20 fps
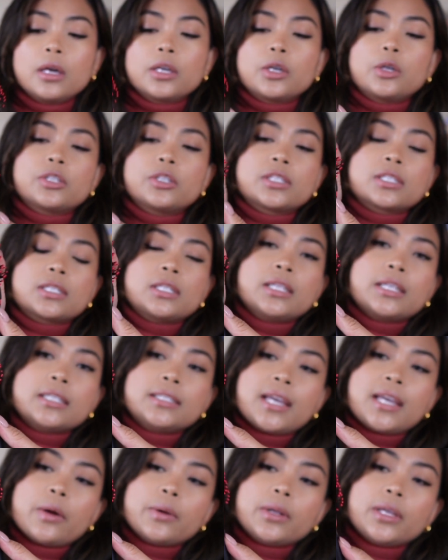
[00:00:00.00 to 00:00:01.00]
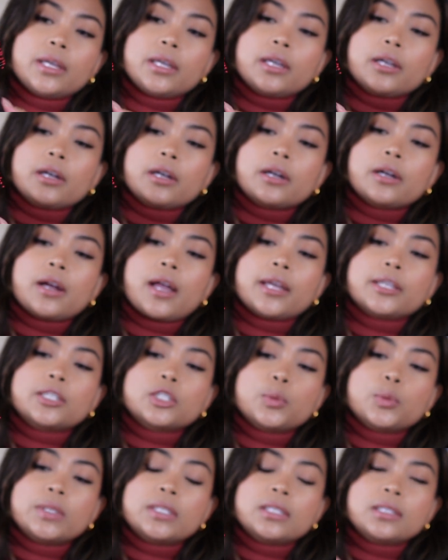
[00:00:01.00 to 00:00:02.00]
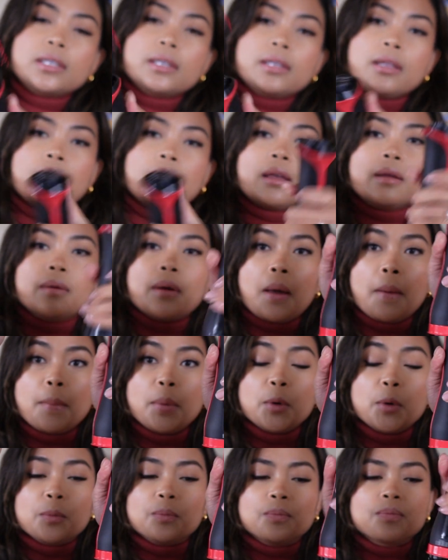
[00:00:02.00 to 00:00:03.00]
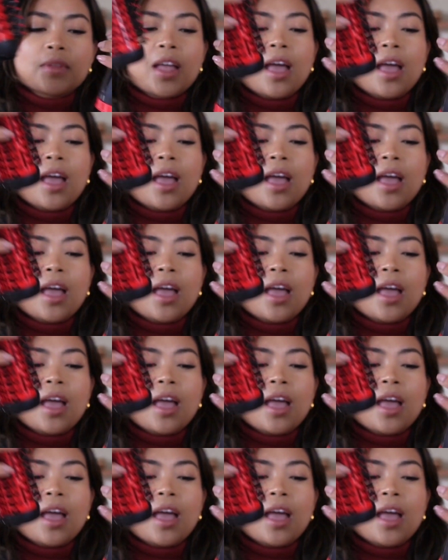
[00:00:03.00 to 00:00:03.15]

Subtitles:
You just click down here and twist it, and boom.